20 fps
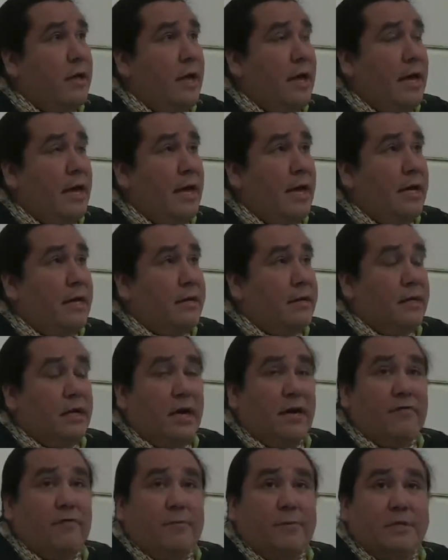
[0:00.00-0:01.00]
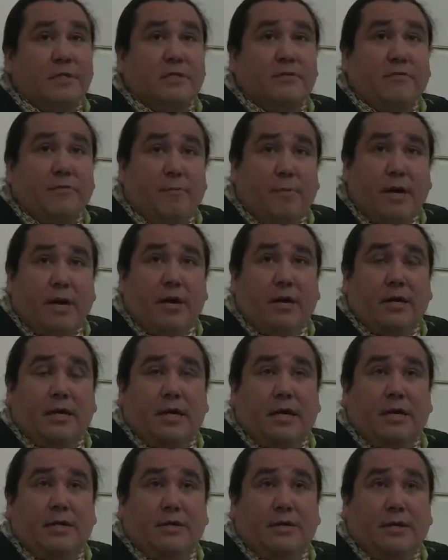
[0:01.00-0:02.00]
And the governments of
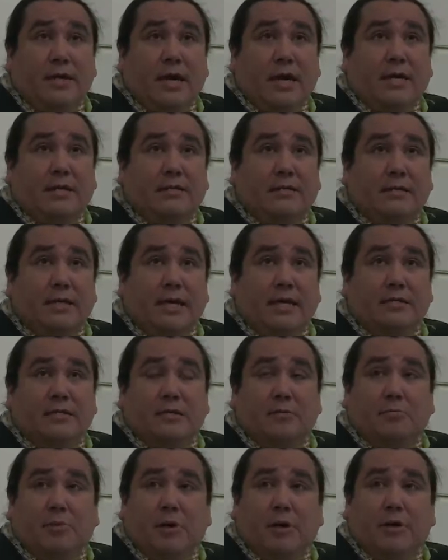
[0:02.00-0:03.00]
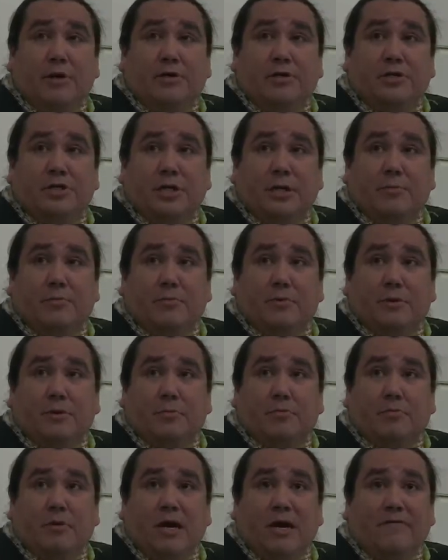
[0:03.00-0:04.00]
America and the United States, in partnership with the
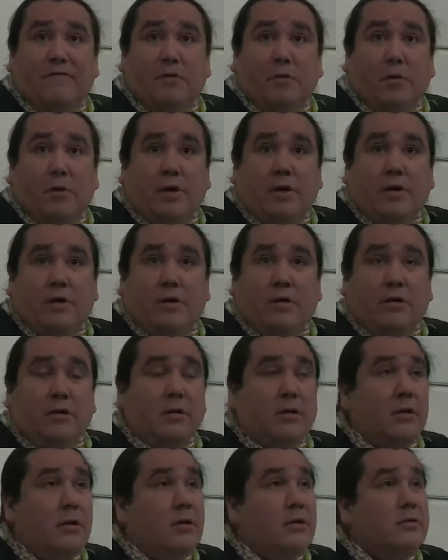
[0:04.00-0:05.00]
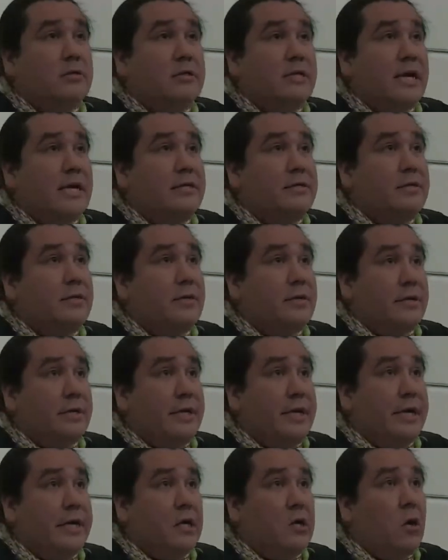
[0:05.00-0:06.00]
private oil sector and
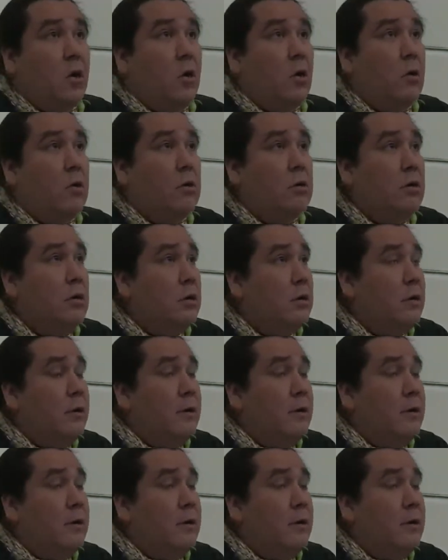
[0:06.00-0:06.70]
King Coal,